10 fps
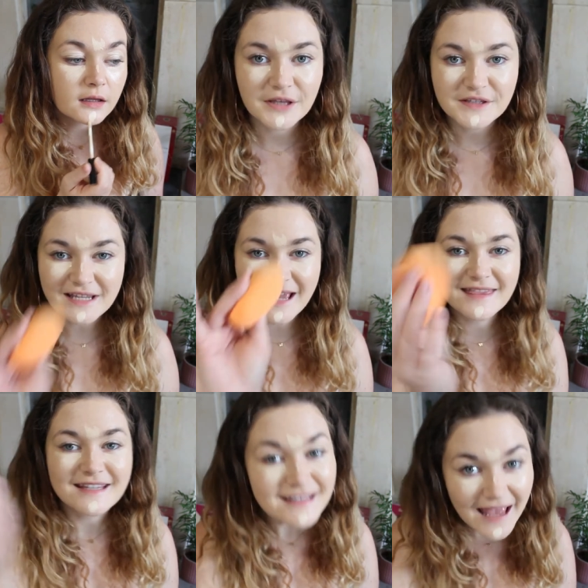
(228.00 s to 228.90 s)
So taking
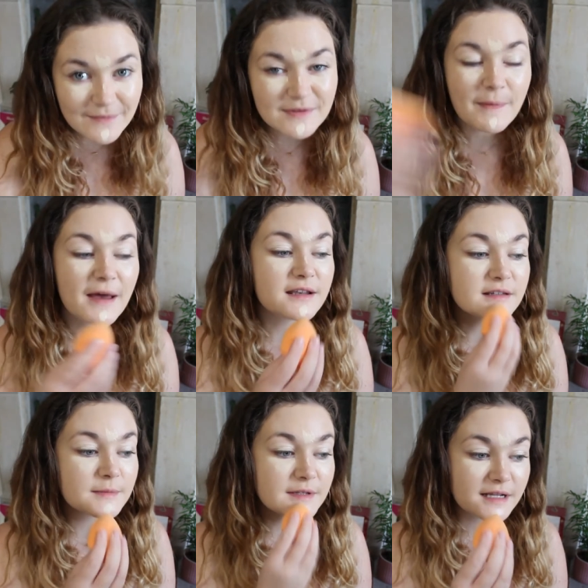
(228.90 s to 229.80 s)
the same sponge,
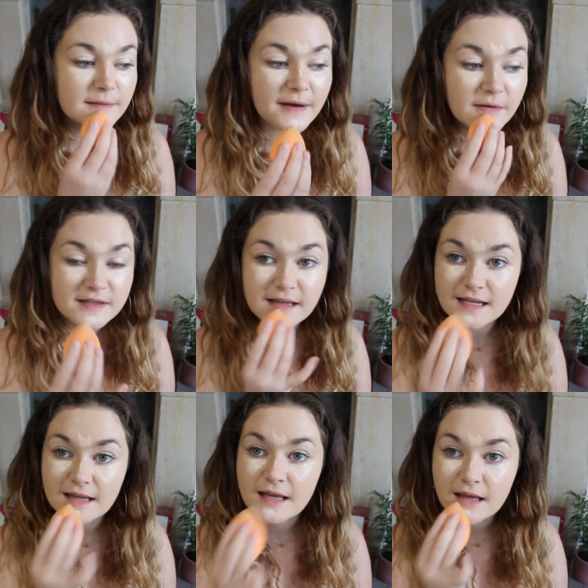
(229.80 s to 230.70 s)
I'm just going to bounce it
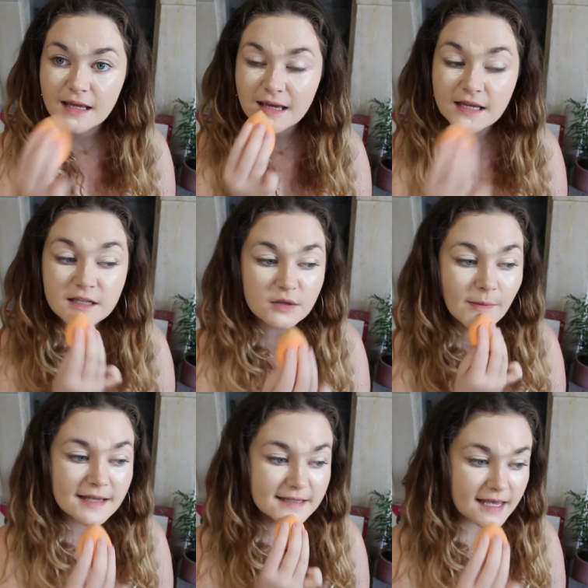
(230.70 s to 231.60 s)
into
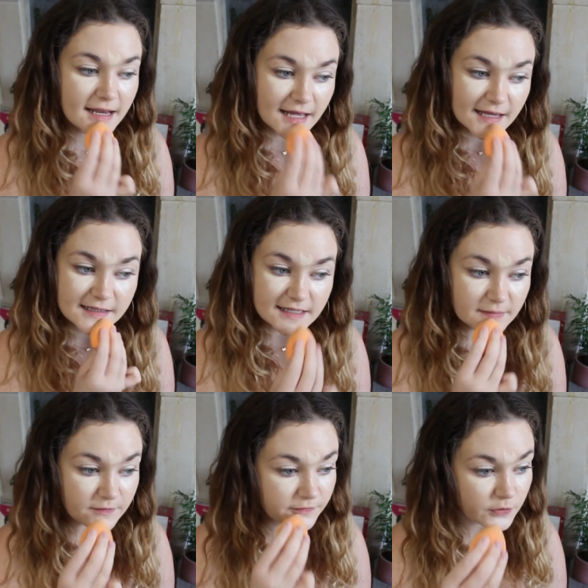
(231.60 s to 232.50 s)
my skin as I
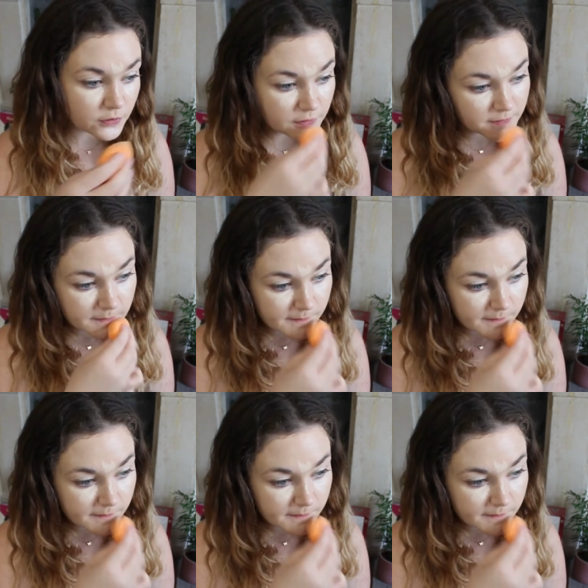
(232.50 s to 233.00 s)
did before.